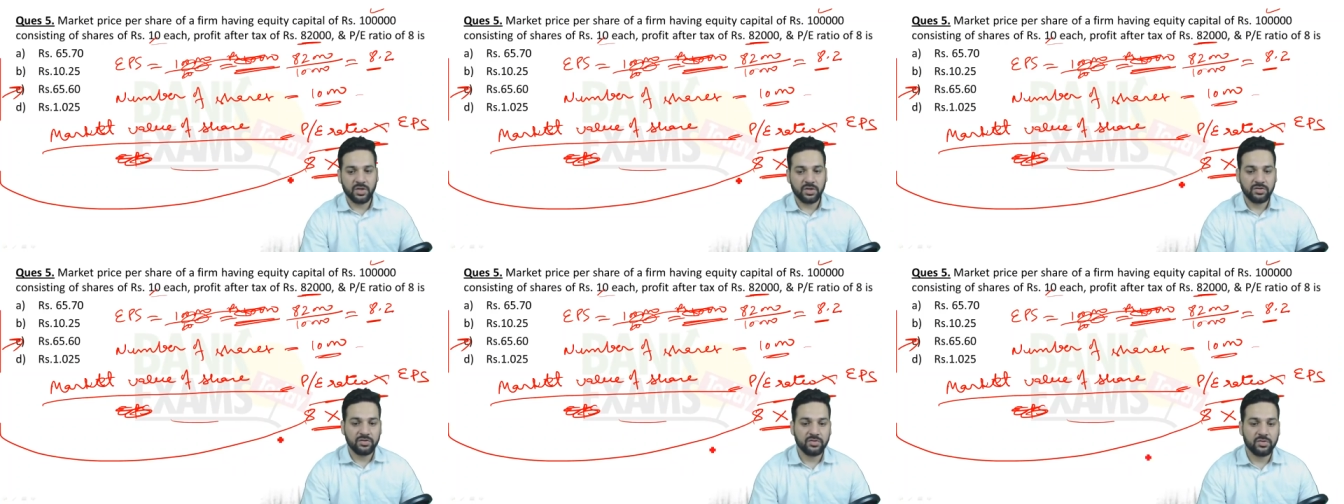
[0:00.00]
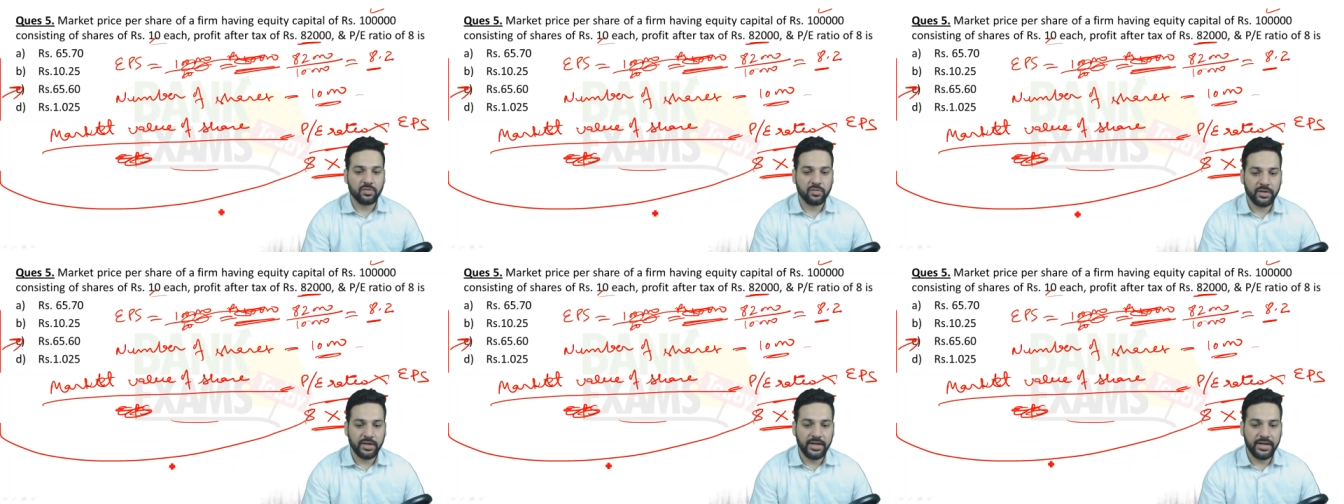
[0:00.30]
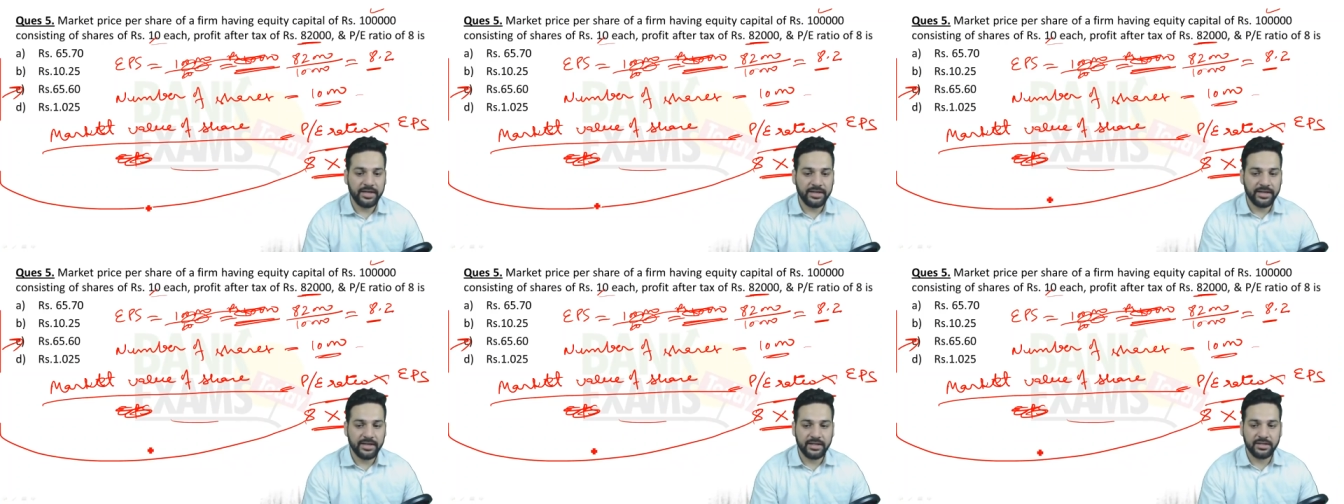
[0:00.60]
so
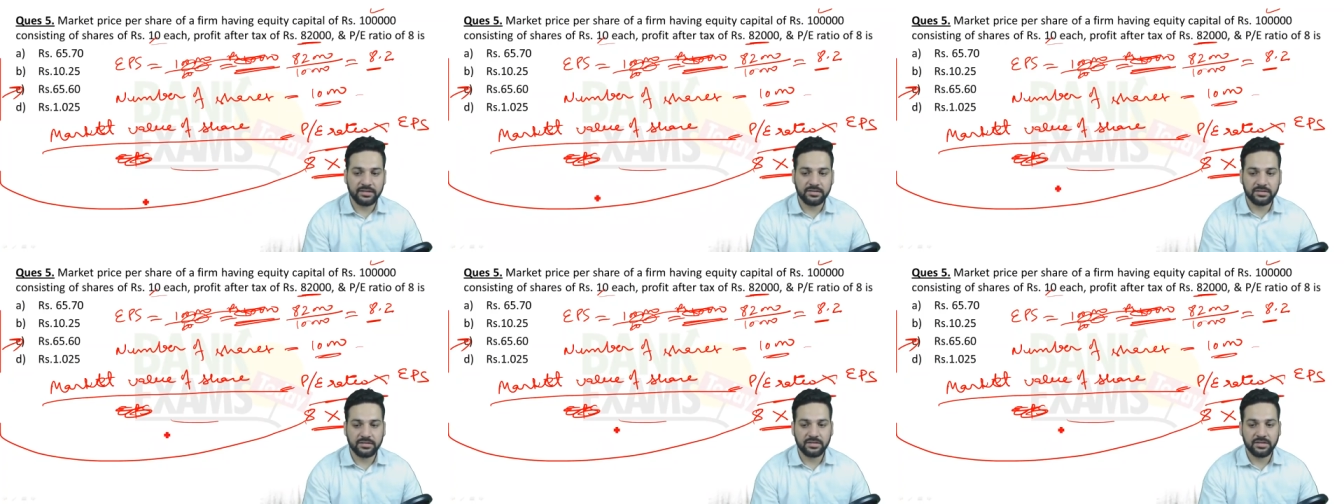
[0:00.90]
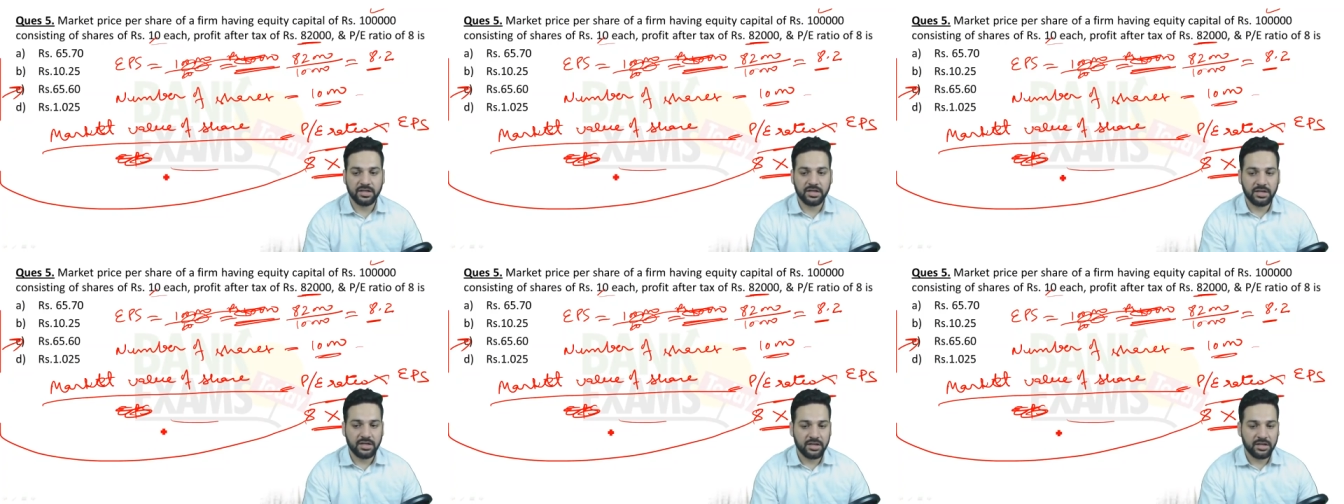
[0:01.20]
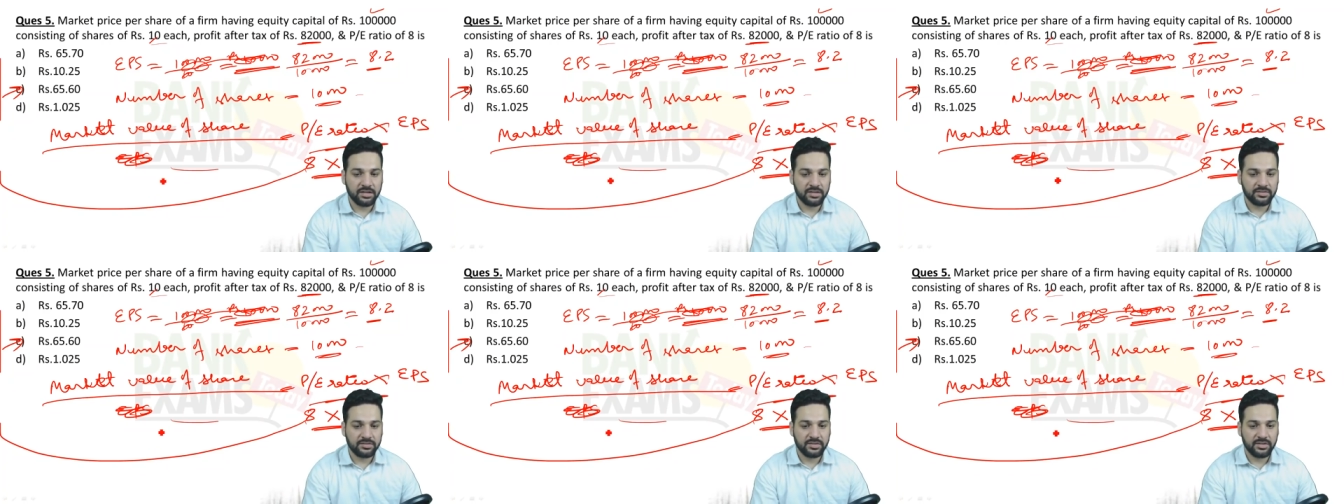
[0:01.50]
88
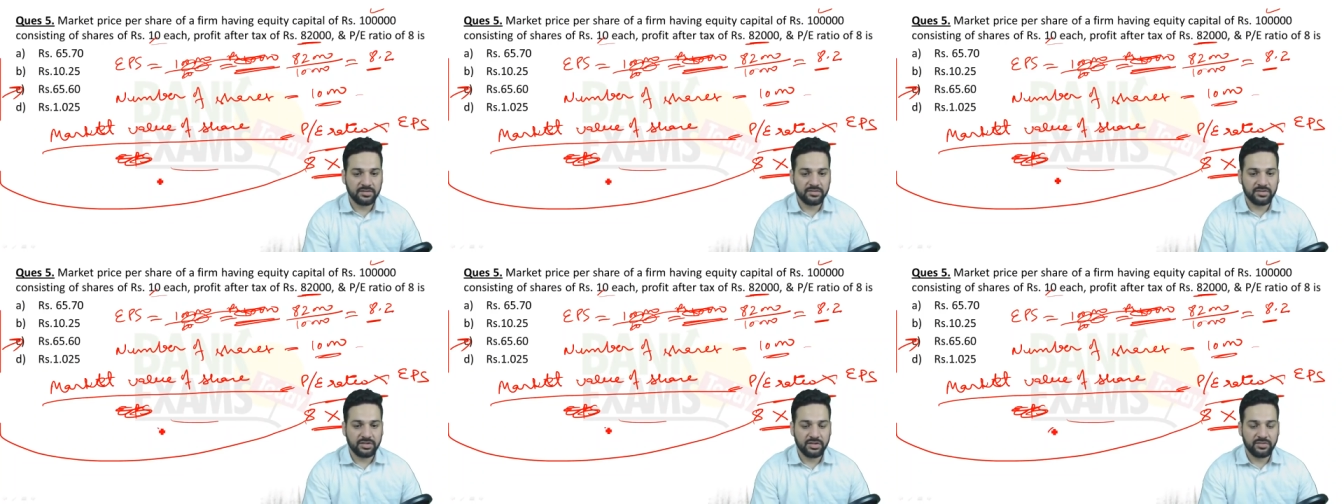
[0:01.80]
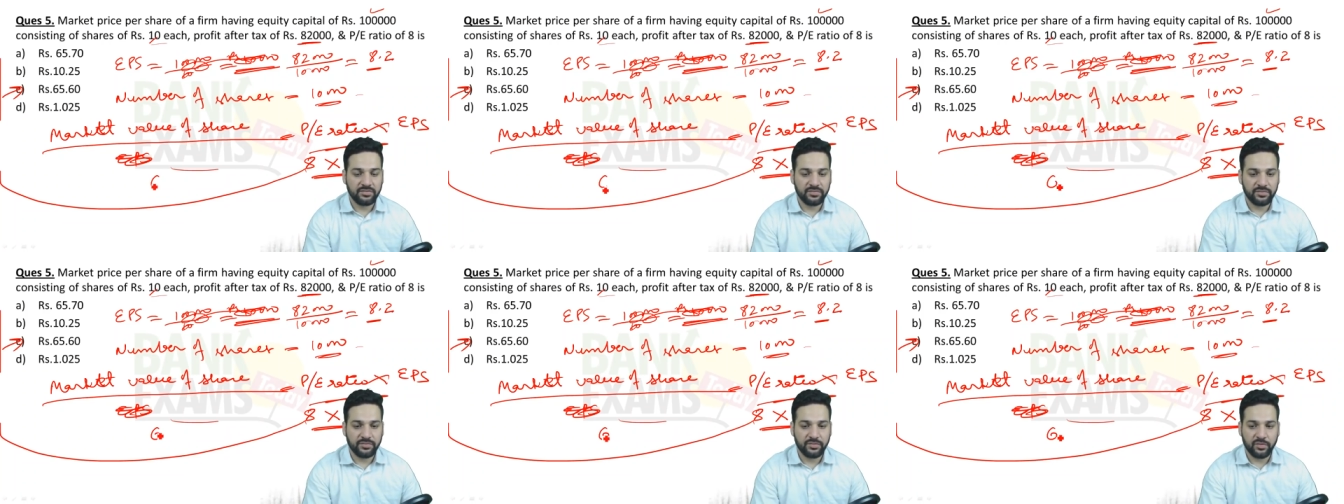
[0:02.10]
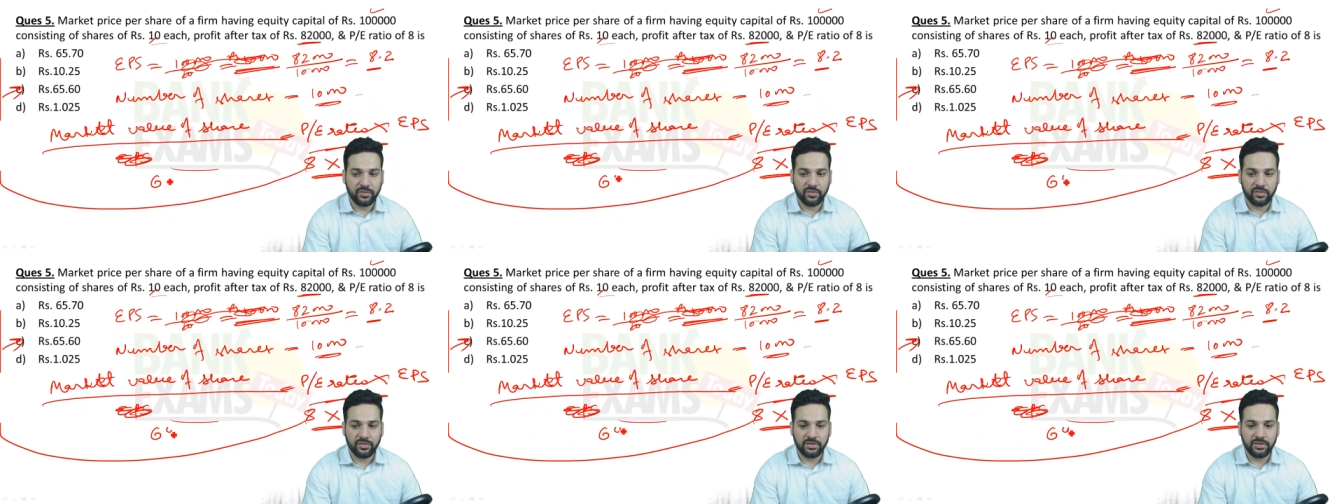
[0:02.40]
uh,
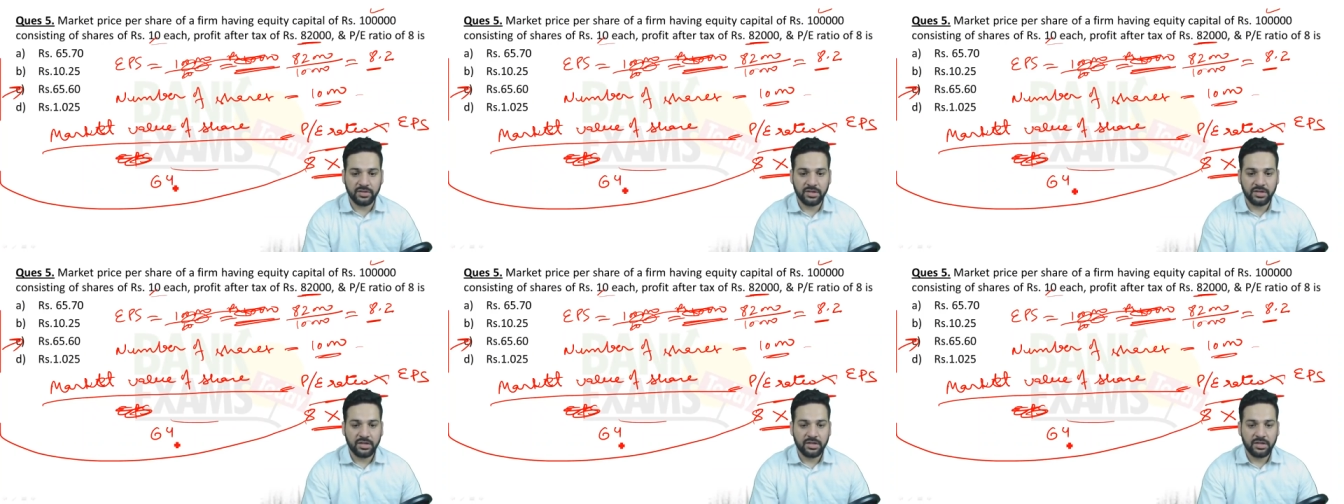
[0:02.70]
64